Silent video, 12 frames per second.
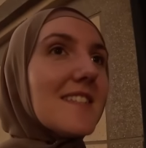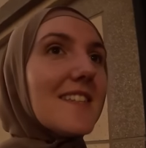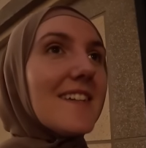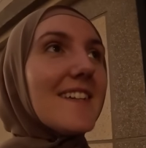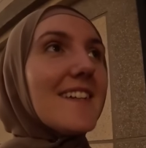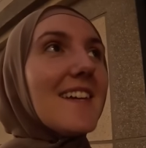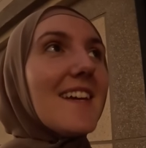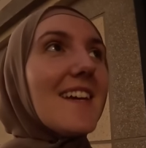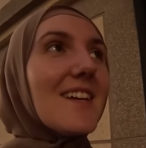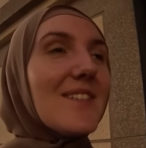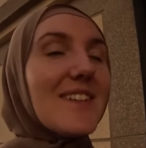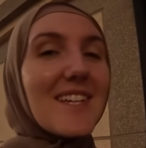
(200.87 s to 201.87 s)
and then
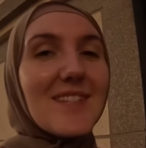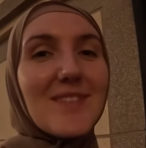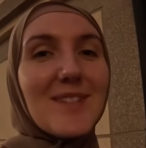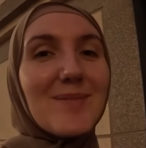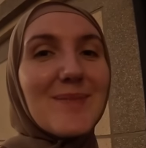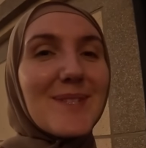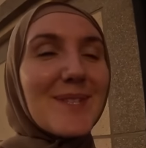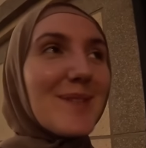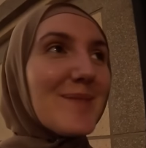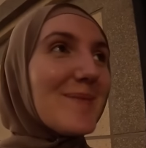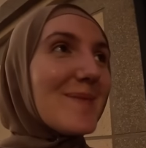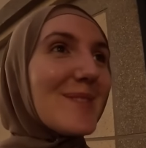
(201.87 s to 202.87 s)
we give him some